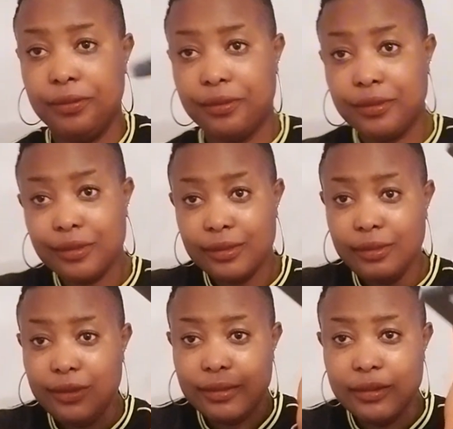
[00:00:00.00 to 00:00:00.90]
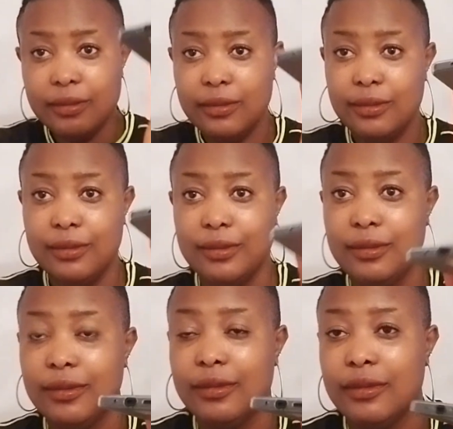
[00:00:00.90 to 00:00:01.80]
Yeah, I'm trying to see something
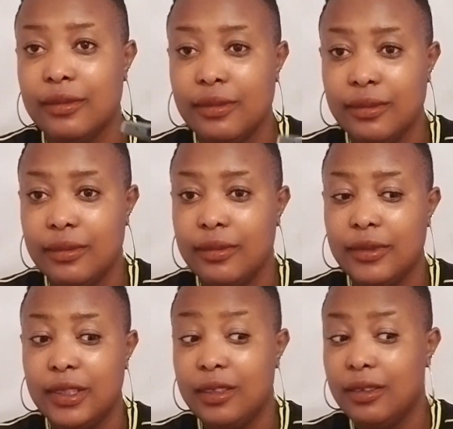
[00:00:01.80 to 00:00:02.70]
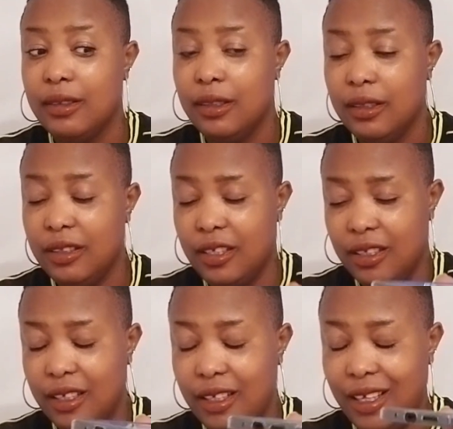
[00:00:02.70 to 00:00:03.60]
here, and
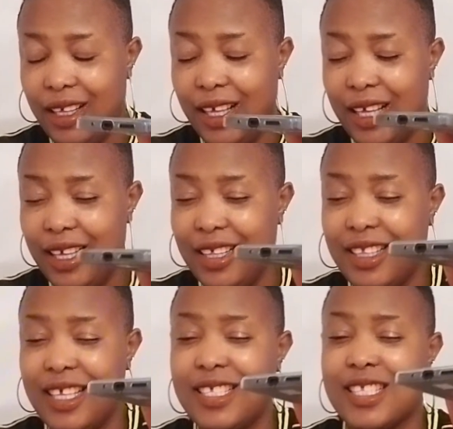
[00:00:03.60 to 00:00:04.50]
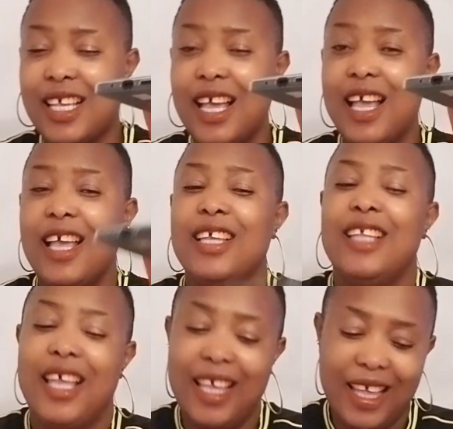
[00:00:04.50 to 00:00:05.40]
no. So I will say it
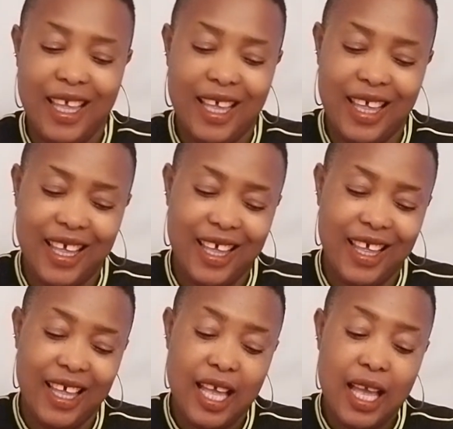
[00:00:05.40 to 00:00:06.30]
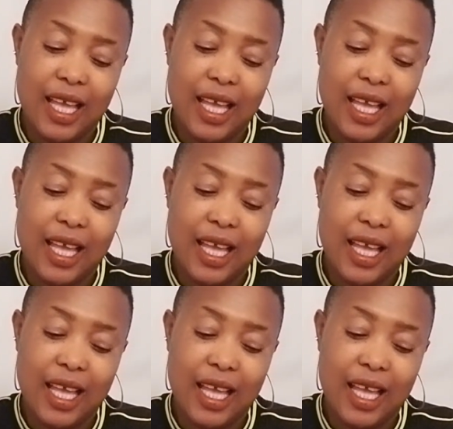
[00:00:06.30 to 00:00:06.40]
how it's supposed to be said.